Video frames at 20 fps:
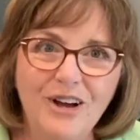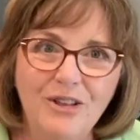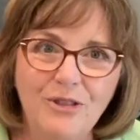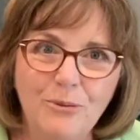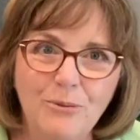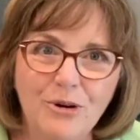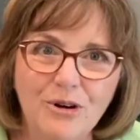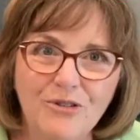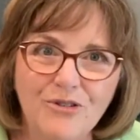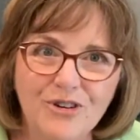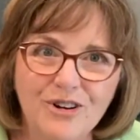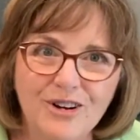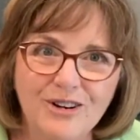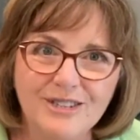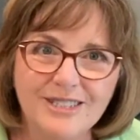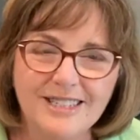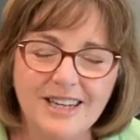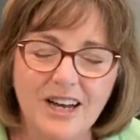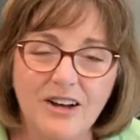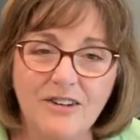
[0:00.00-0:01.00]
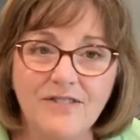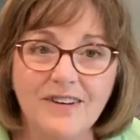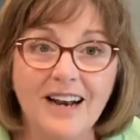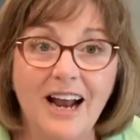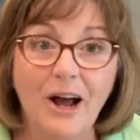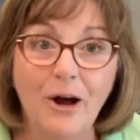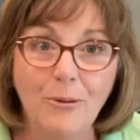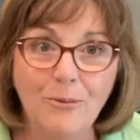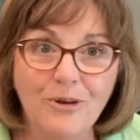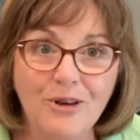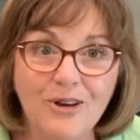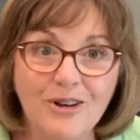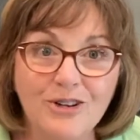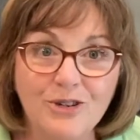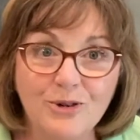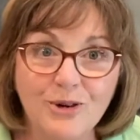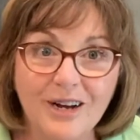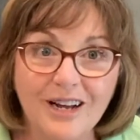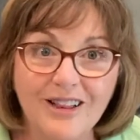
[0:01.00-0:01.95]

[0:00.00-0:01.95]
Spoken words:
the book for yourself, and I hope you enjoy